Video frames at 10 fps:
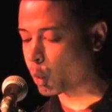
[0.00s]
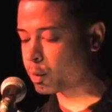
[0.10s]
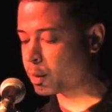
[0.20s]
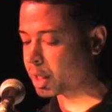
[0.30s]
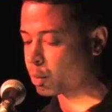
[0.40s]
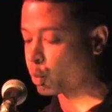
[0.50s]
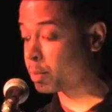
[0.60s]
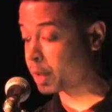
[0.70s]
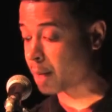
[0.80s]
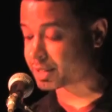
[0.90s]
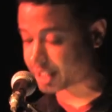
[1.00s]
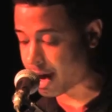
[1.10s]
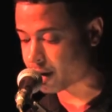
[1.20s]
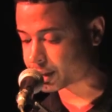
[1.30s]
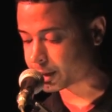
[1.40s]
would become
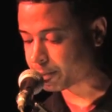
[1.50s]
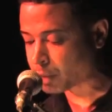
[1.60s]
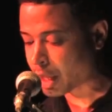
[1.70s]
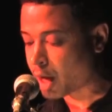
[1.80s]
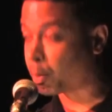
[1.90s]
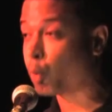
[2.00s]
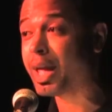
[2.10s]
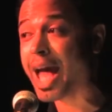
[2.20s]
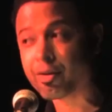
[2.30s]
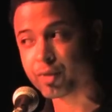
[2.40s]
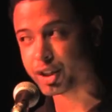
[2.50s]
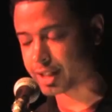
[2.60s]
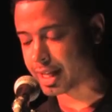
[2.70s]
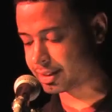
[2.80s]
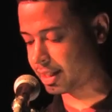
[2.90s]
scarce, but we have
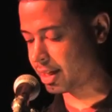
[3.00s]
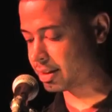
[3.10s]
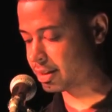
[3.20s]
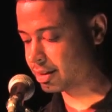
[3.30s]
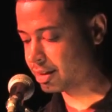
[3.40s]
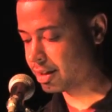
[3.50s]
reached that state.